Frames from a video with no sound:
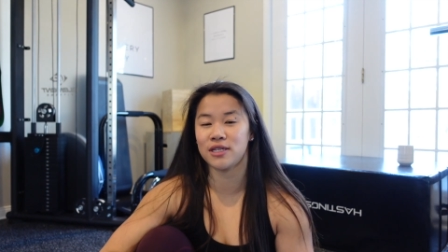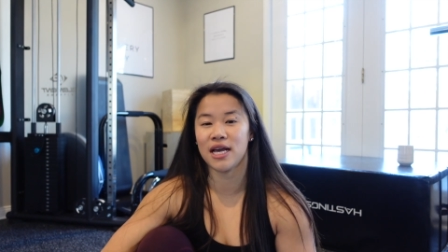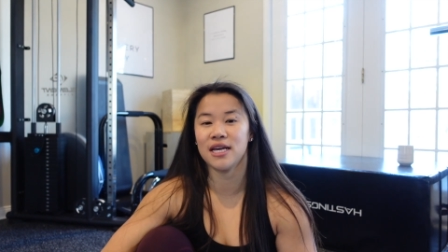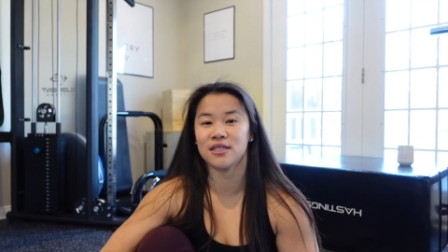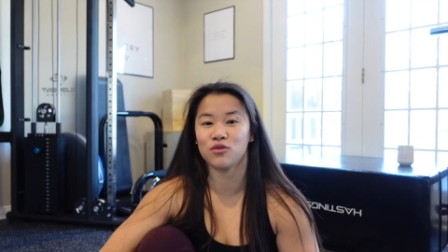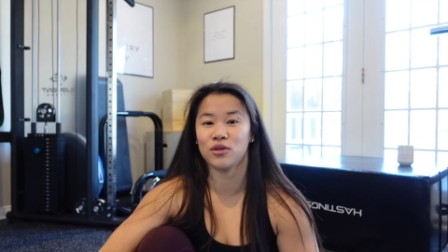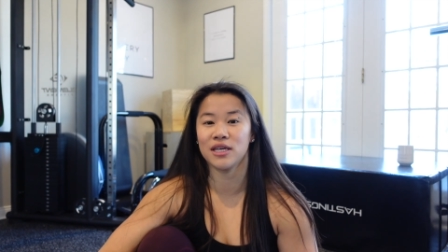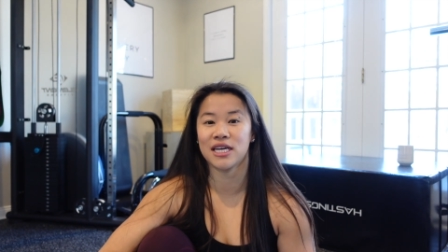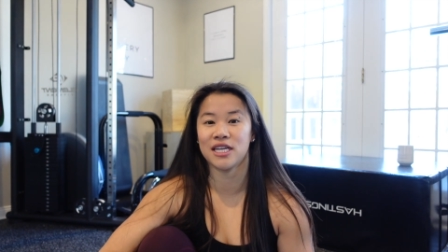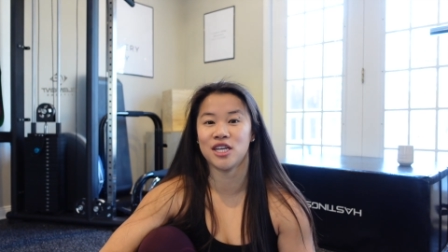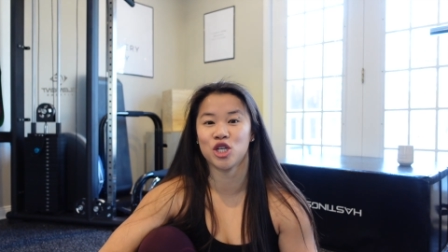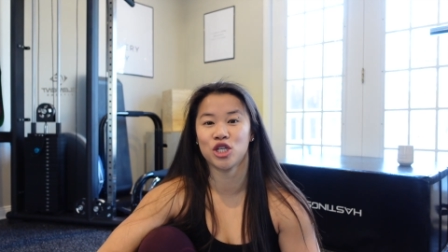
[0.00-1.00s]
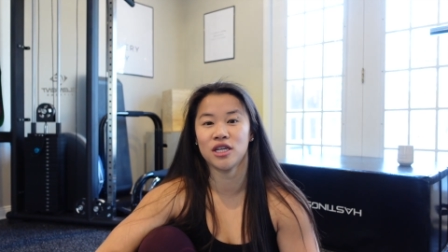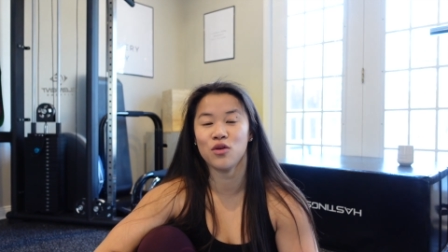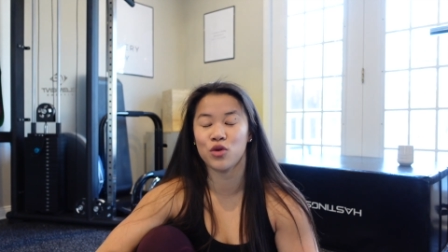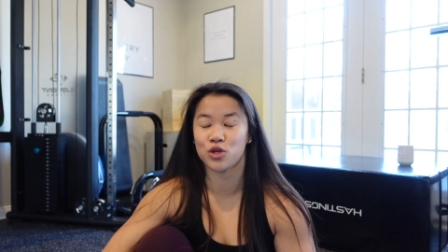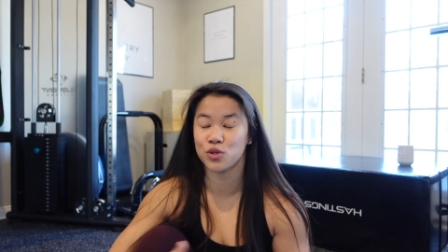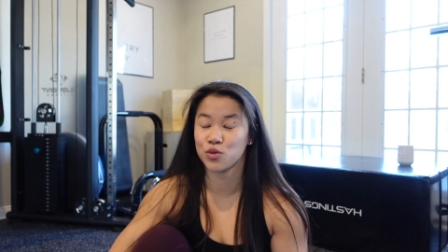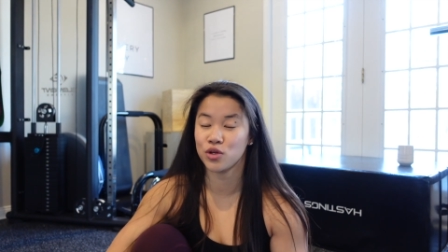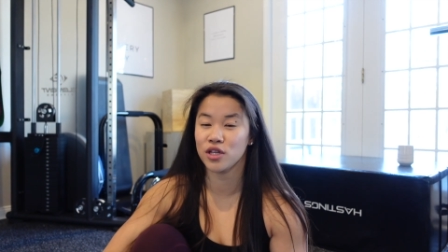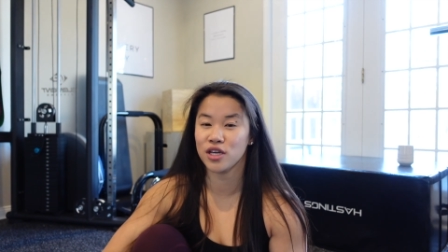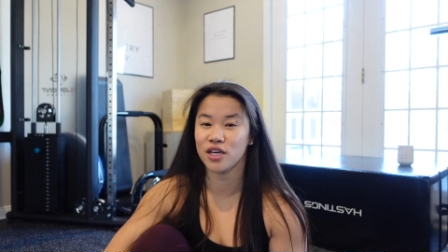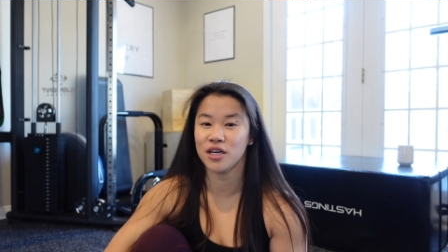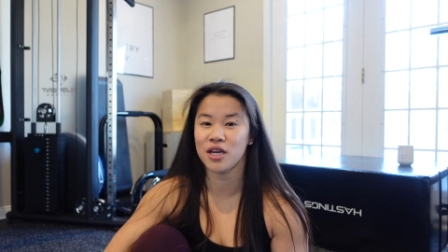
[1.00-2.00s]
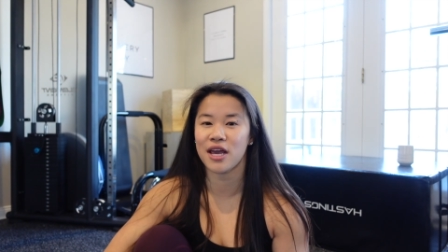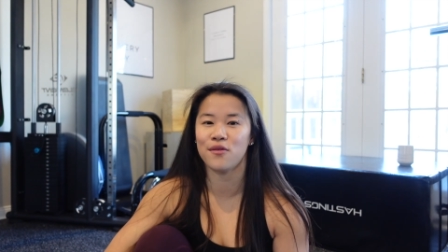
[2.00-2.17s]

days and really condition it, which was really good.